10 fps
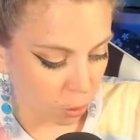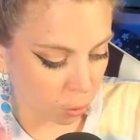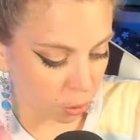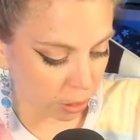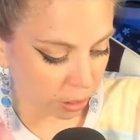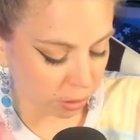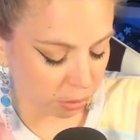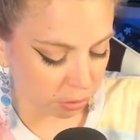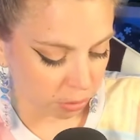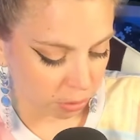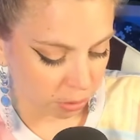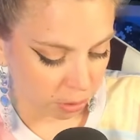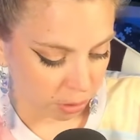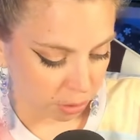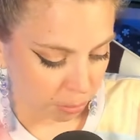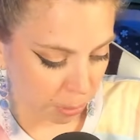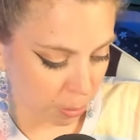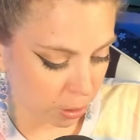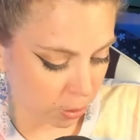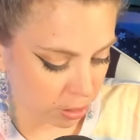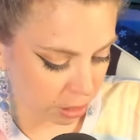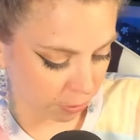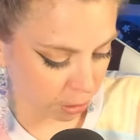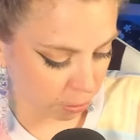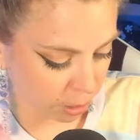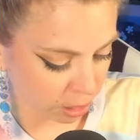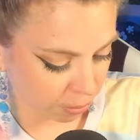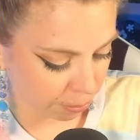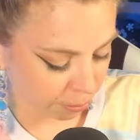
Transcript: Or, you know, maybe questing for the win.